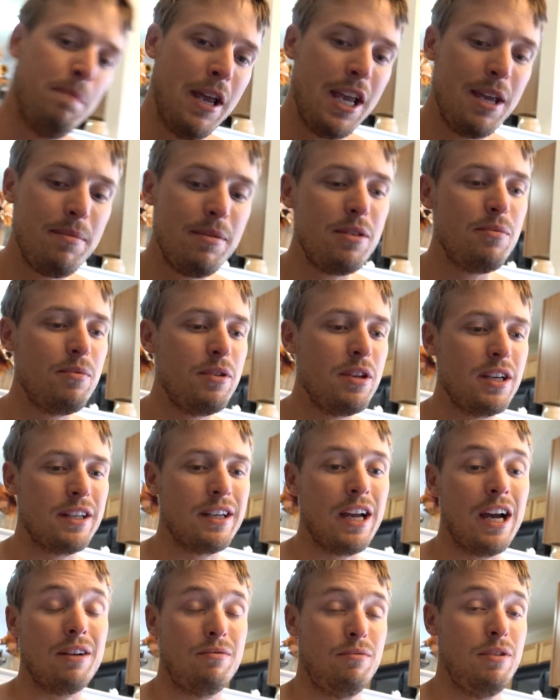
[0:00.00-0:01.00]
maybe we had
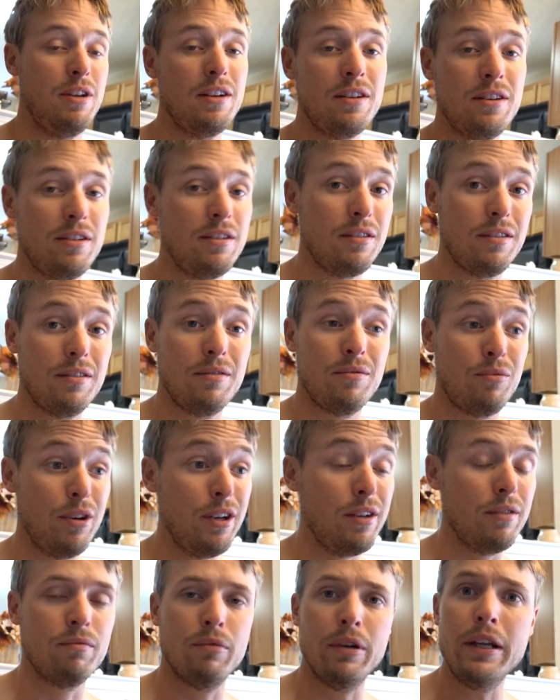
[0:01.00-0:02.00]
got written,
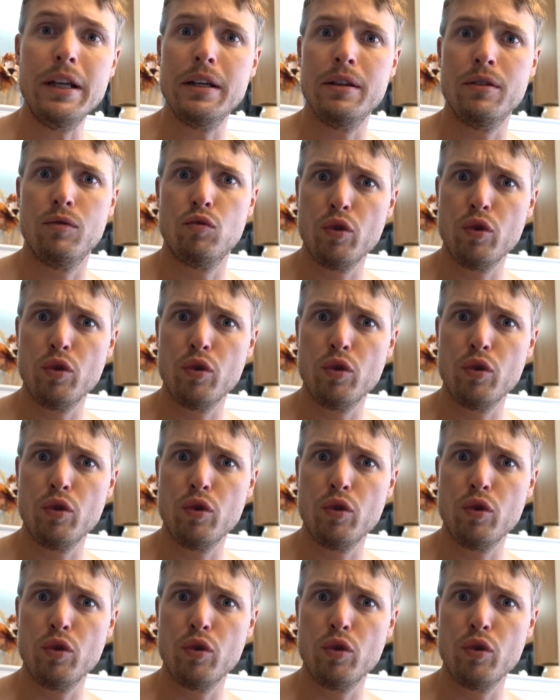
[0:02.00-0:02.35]
writ, written,